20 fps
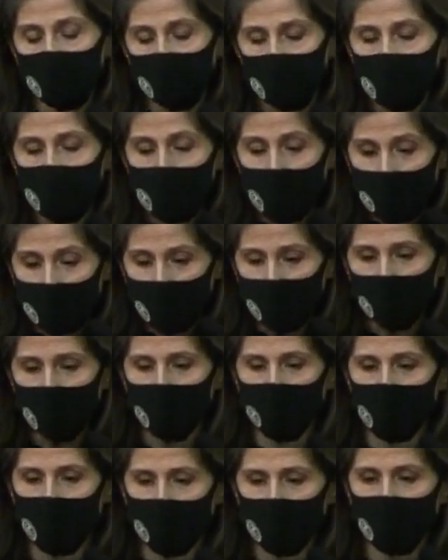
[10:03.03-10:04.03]
many of
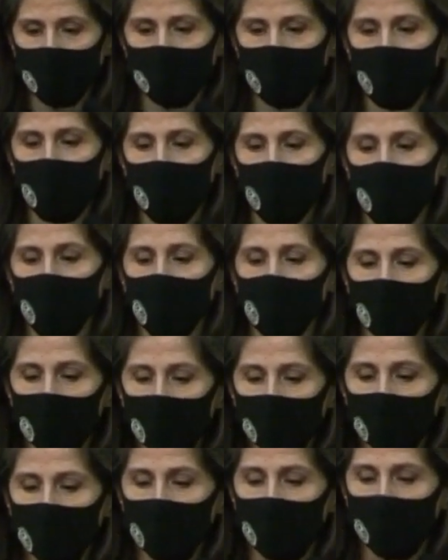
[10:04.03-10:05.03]
us have
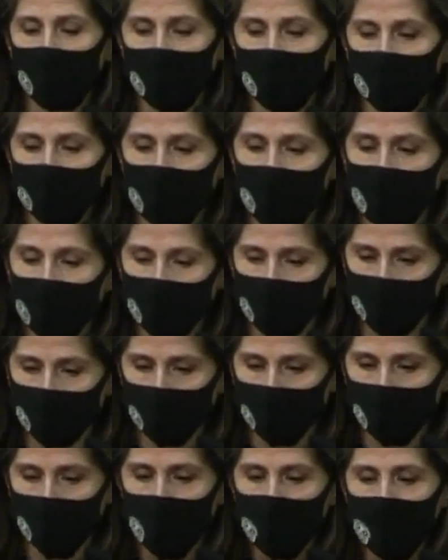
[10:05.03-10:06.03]
worked with the
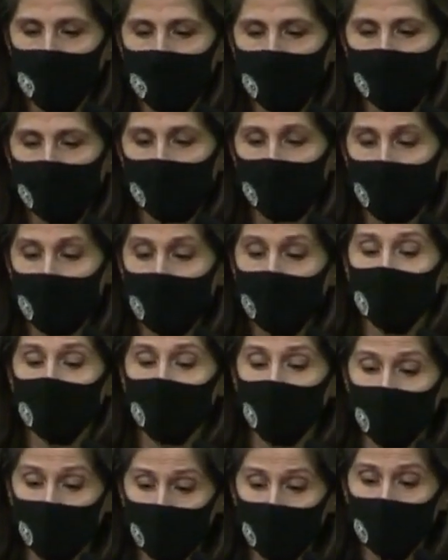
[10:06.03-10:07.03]
sector to get
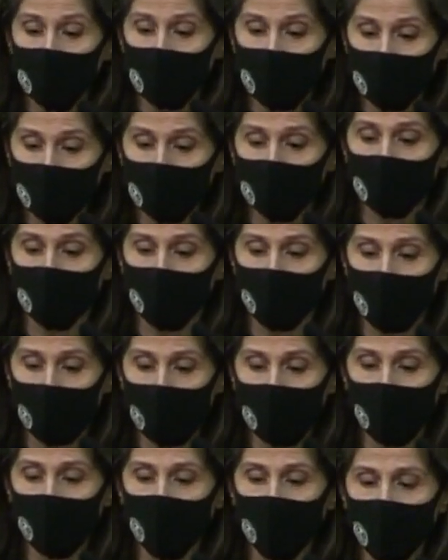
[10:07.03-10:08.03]
government to
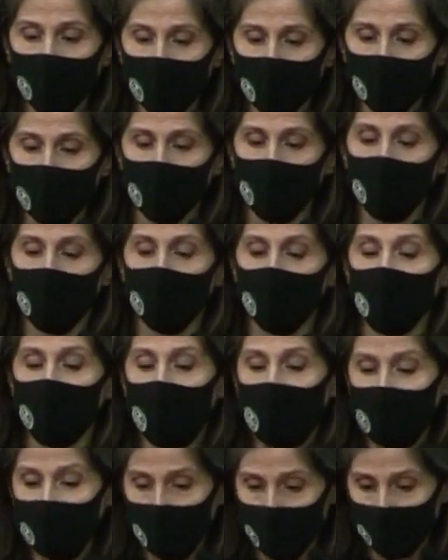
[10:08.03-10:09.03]
fund the
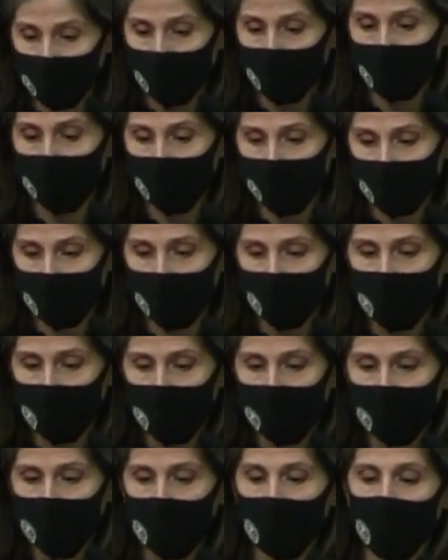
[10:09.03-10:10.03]
providers
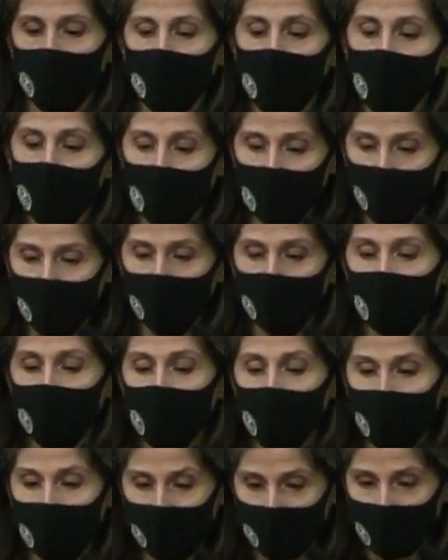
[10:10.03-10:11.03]
enough
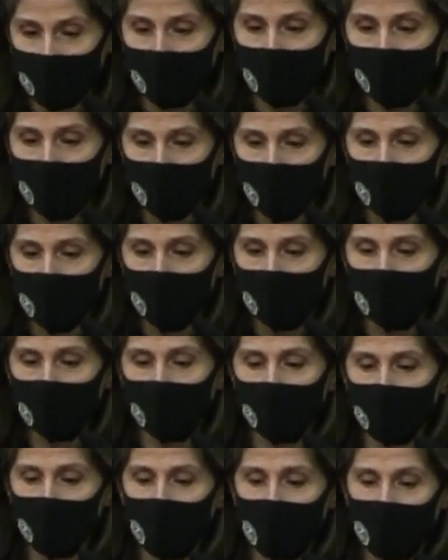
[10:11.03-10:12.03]
money to
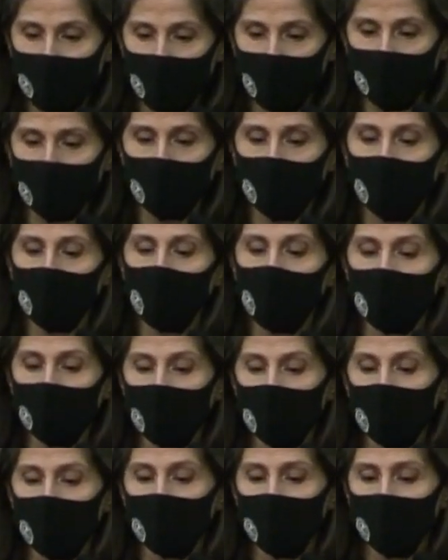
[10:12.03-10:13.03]
pay their
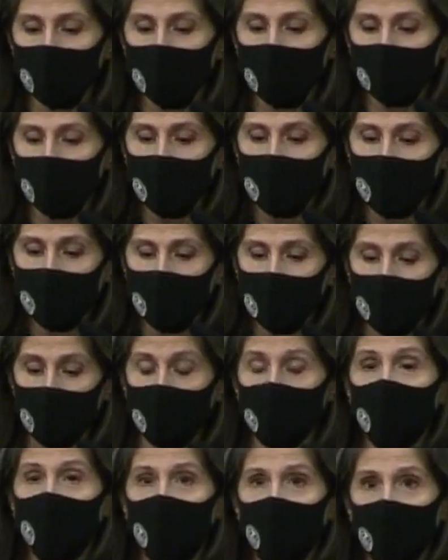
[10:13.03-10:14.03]
workers a
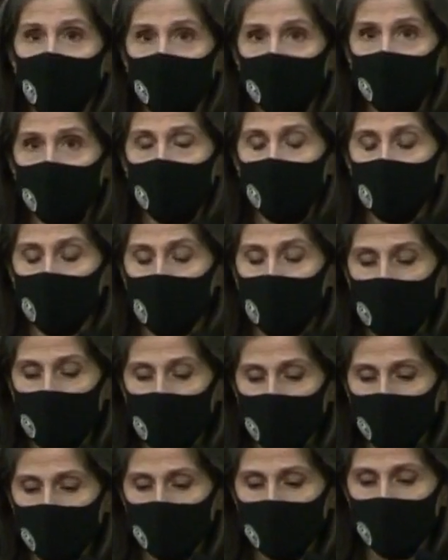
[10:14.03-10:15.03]
decent
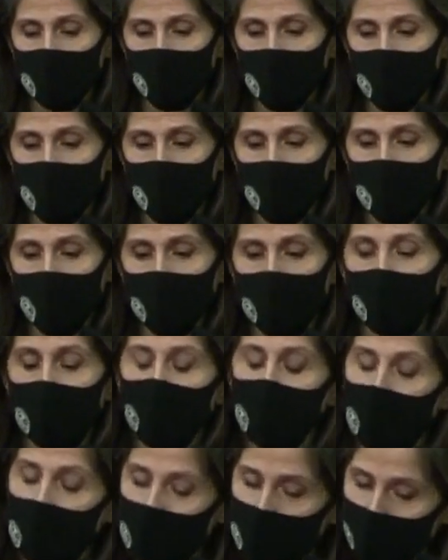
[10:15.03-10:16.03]
wage
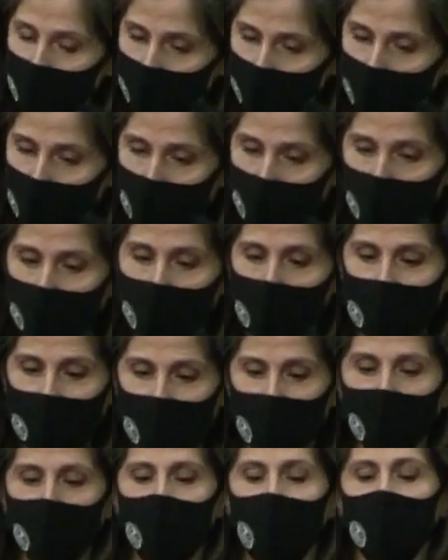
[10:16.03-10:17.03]
provide full
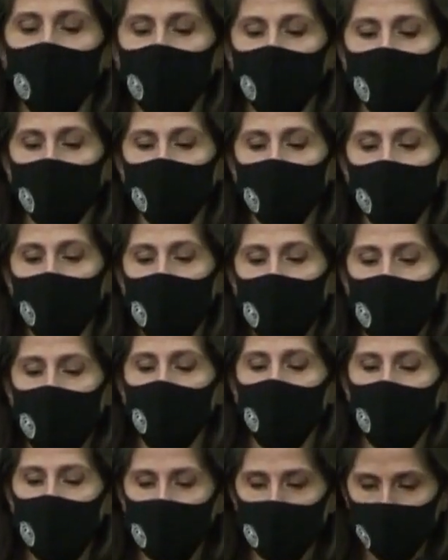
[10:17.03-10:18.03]
benefits and a
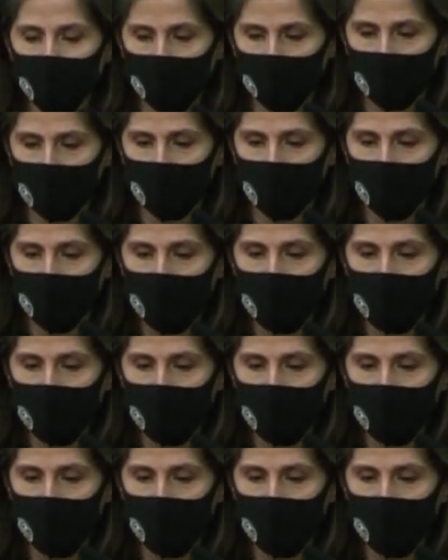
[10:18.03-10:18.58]
pension,